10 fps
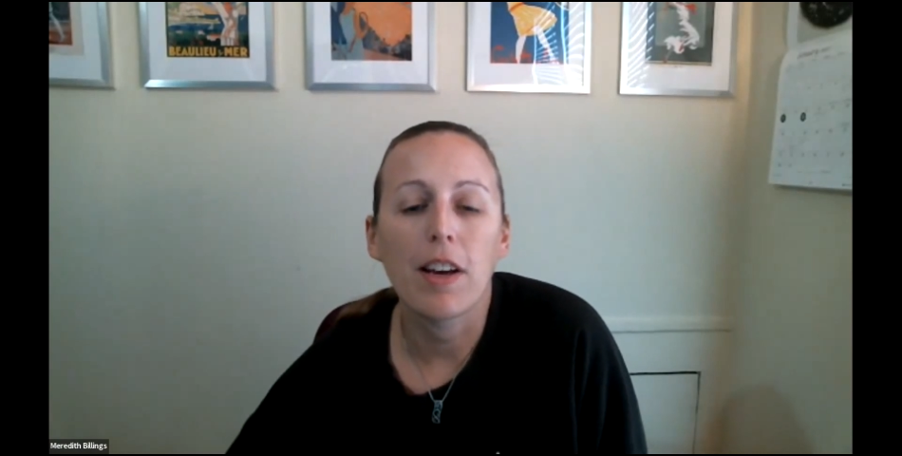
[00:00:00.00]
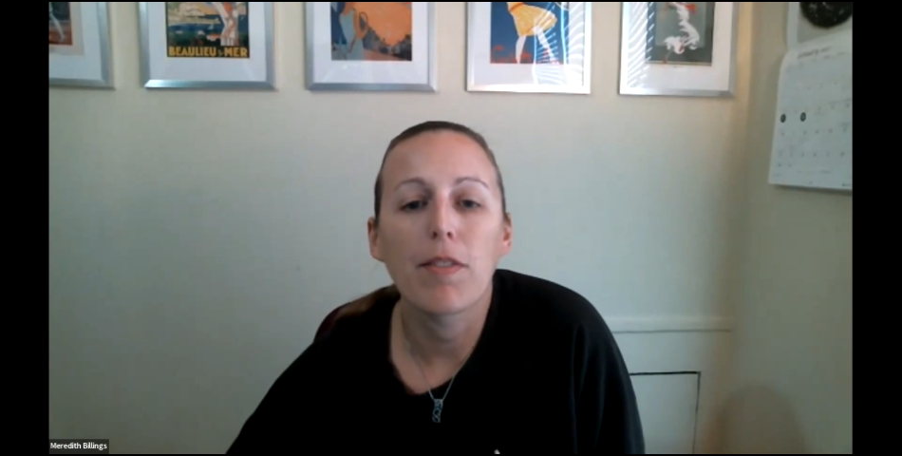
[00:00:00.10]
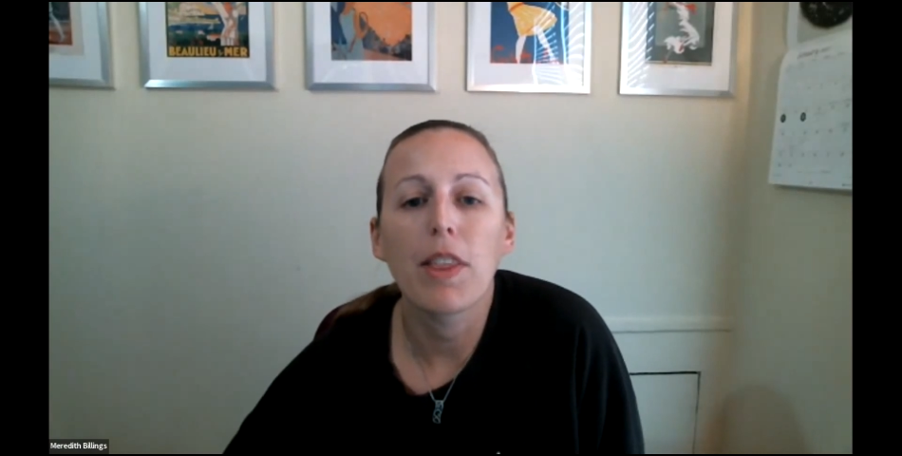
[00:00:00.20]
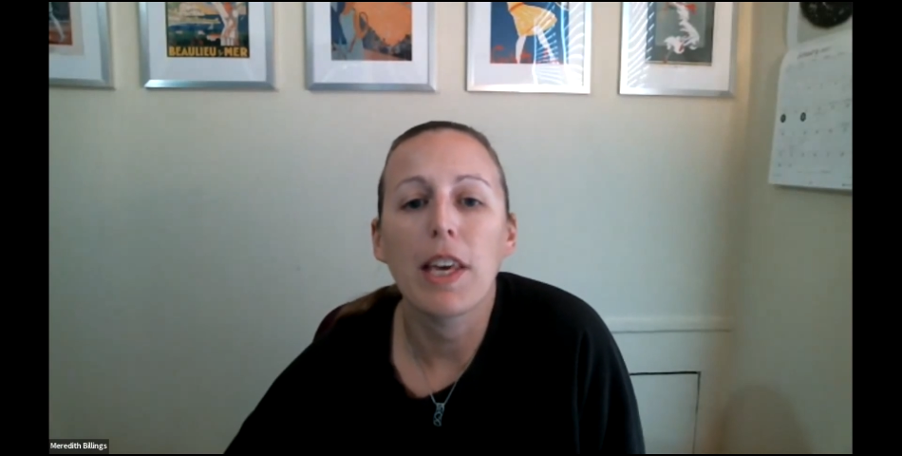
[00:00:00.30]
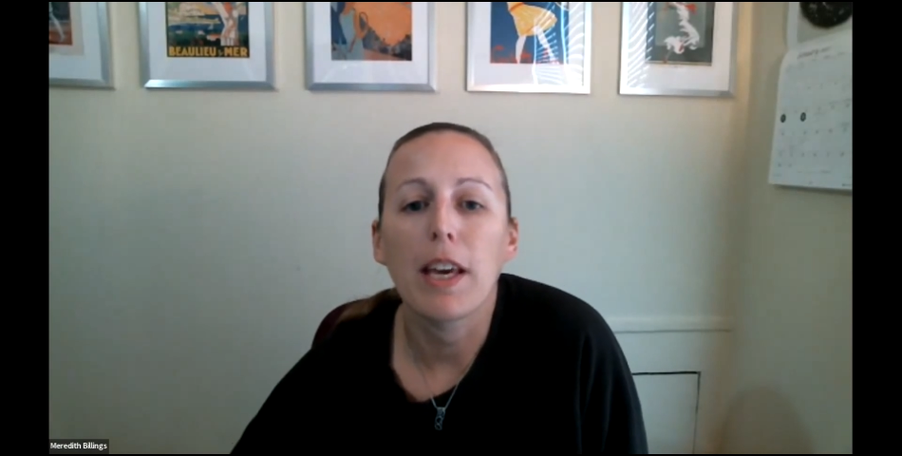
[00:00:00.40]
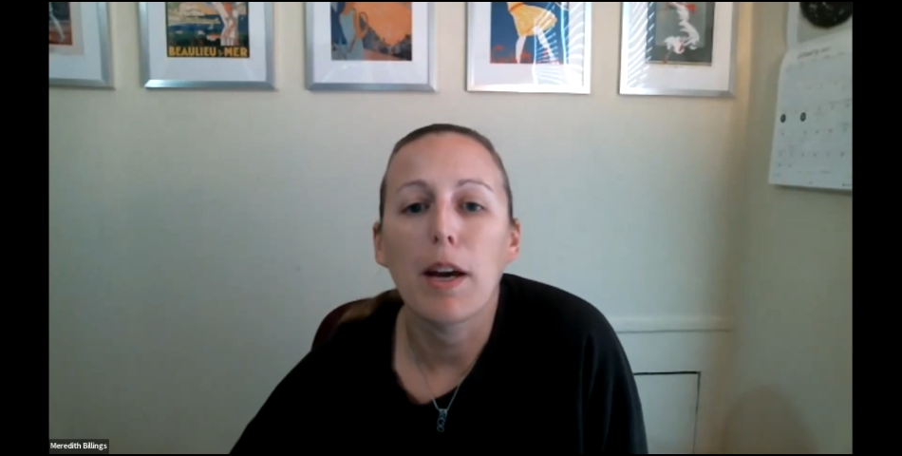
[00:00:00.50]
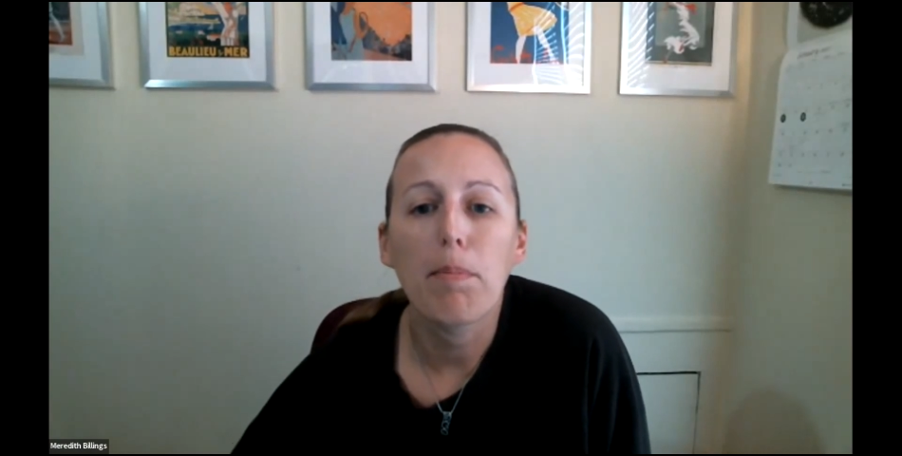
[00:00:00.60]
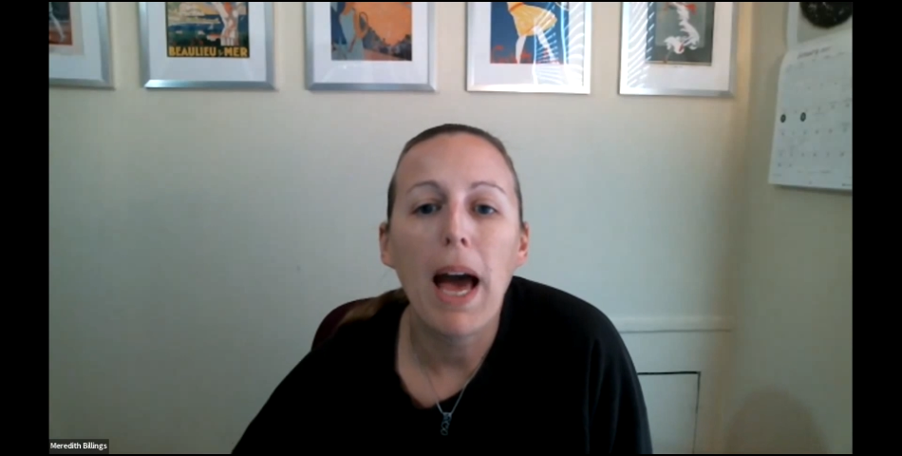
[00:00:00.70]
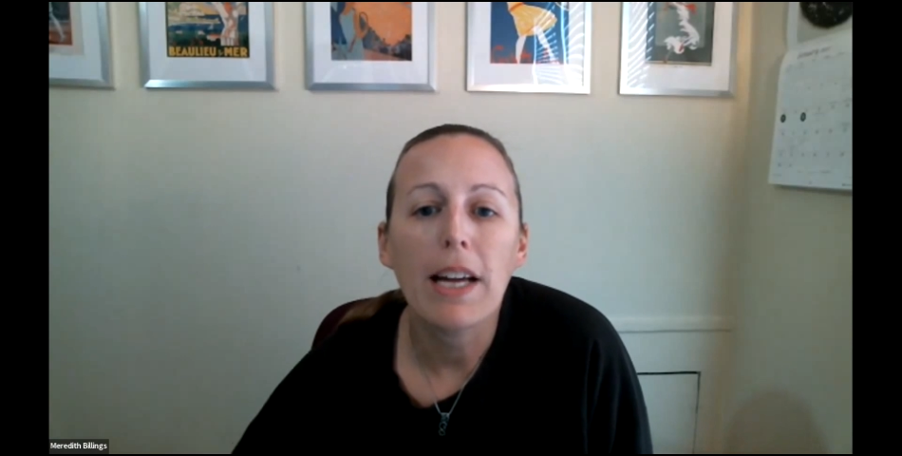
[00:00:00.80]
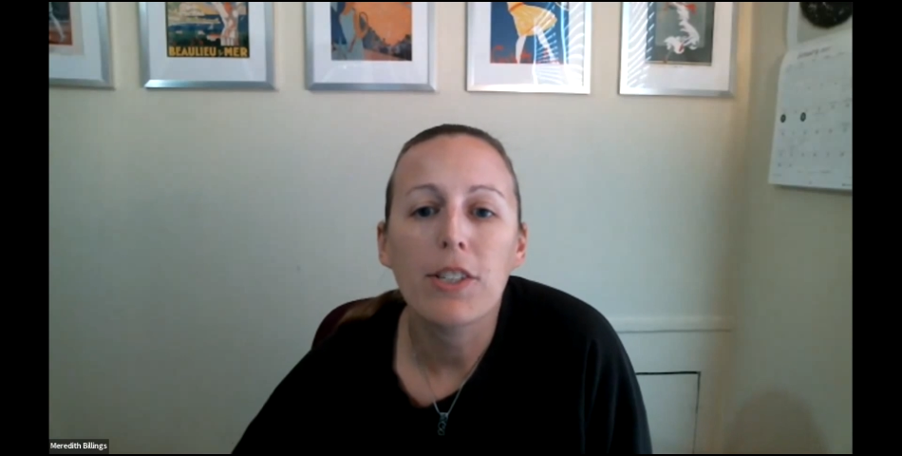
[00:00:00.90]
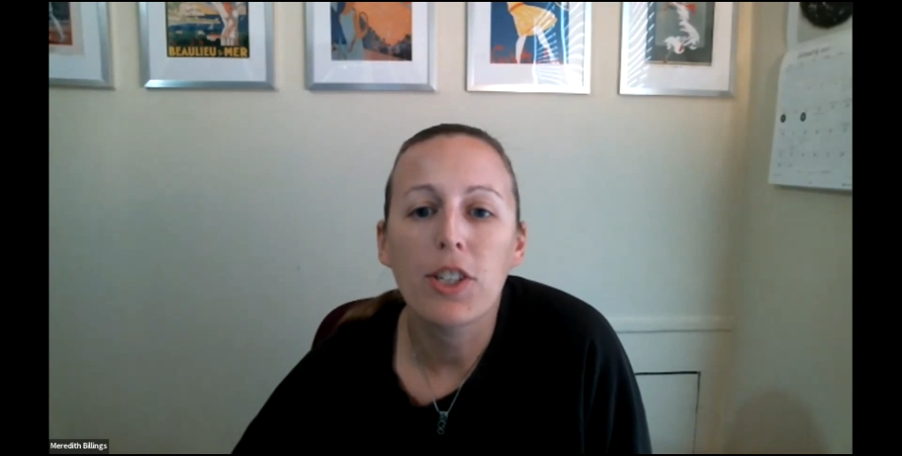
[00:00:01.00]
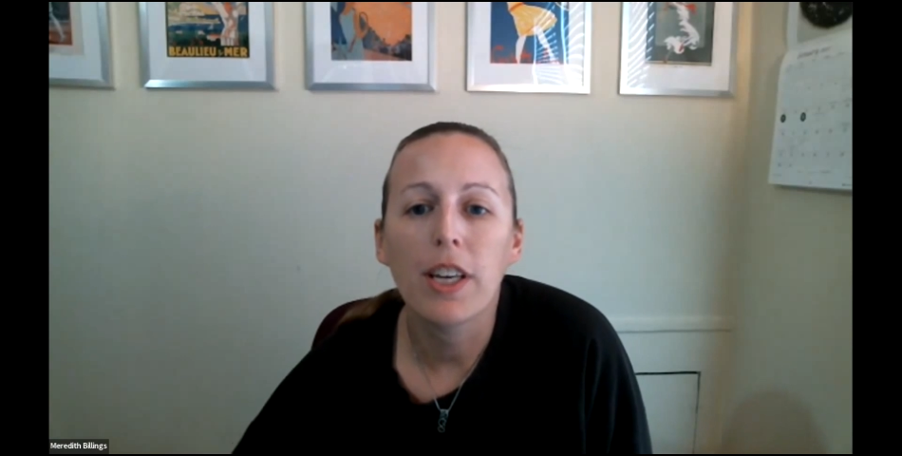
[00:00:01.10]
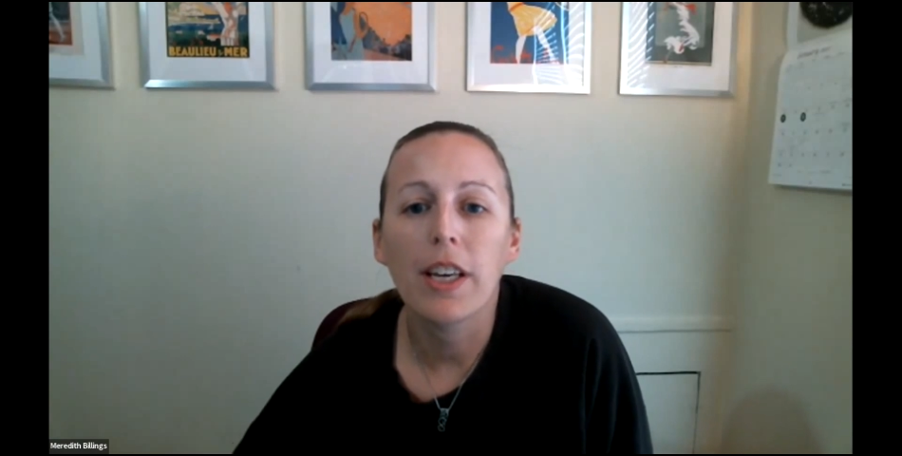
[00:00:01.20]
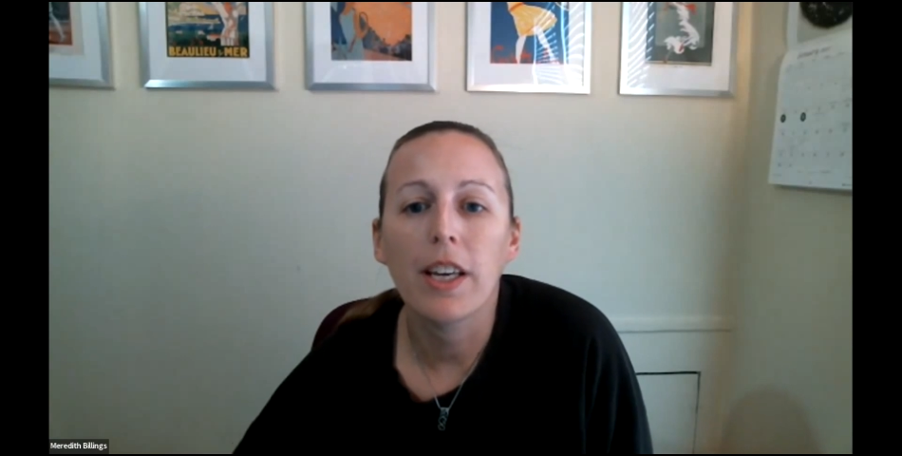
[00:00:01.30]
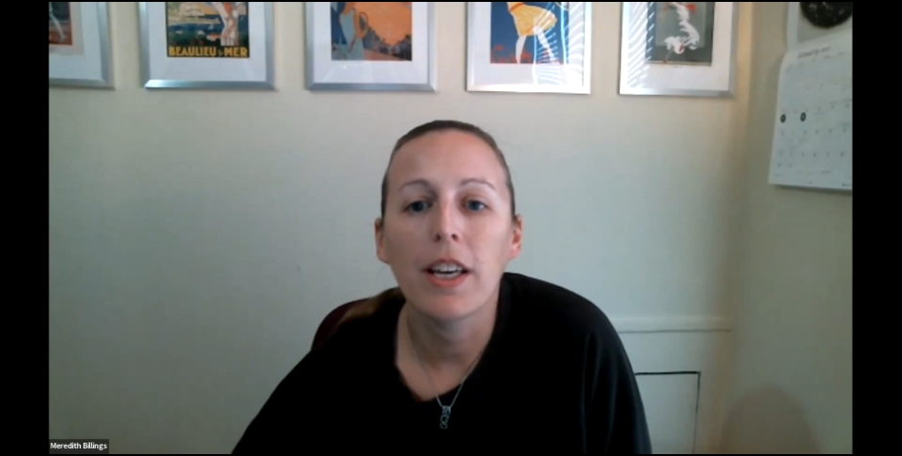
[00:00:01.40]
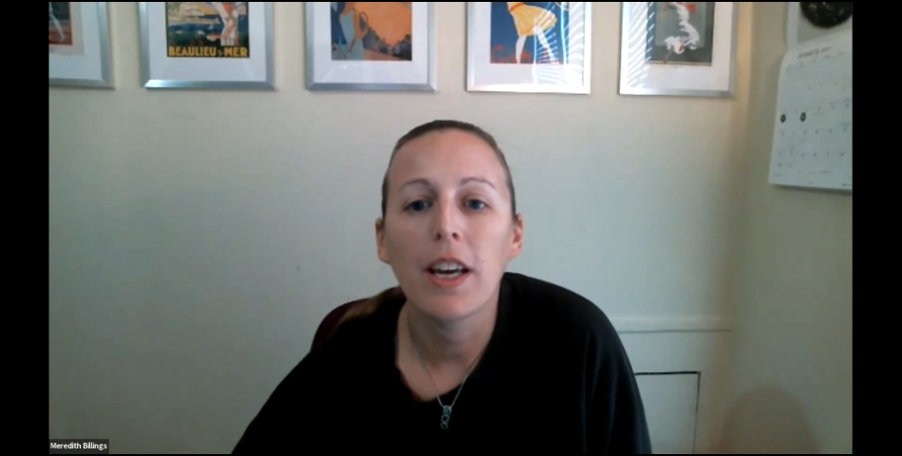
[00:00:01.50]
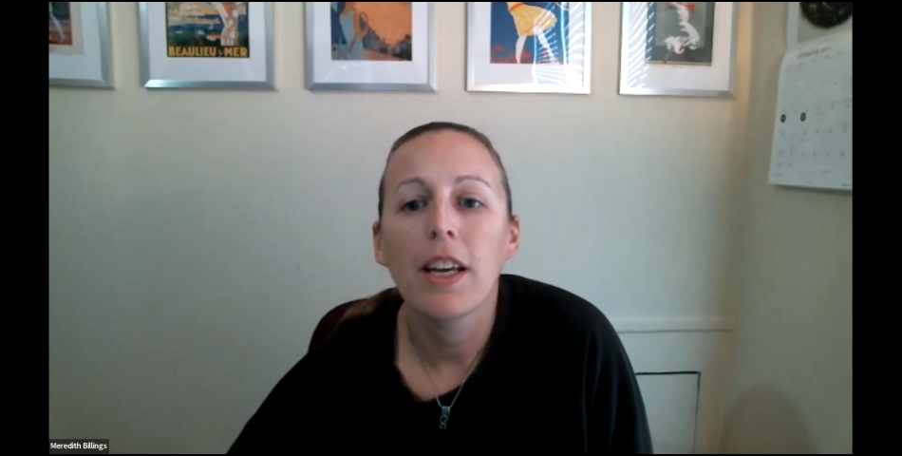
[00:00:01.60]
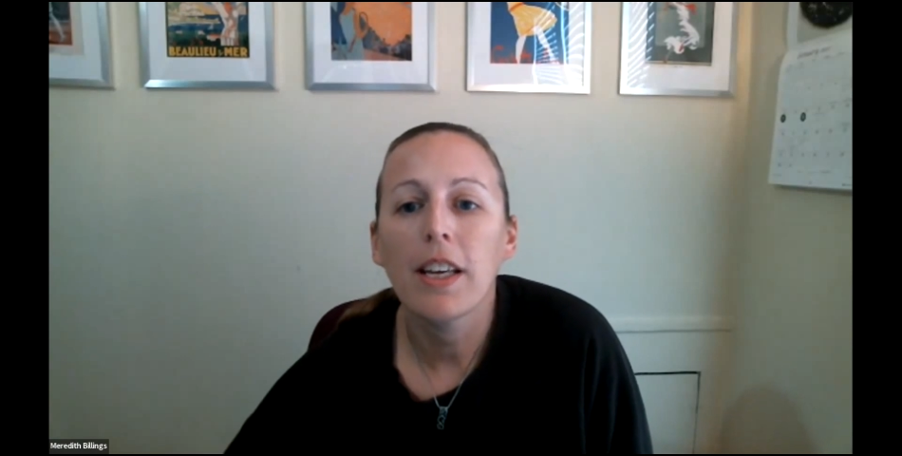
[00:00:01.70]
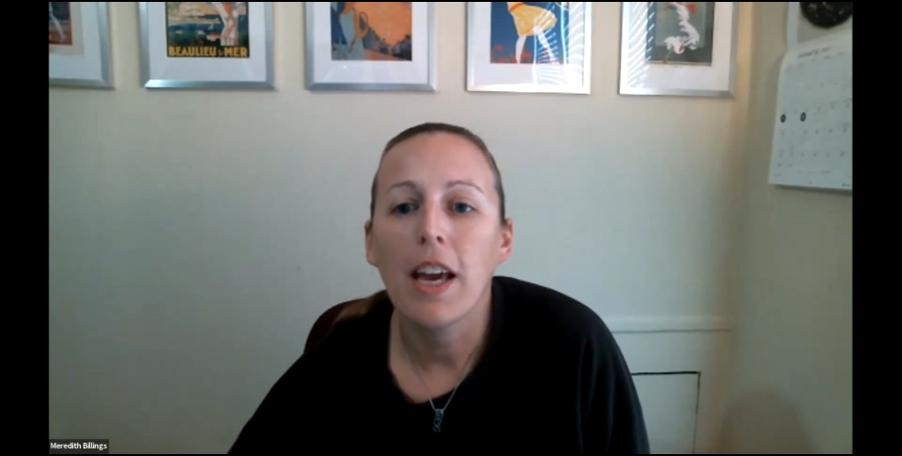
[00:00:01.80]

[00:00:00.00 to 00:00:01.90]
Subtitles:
of the Apache,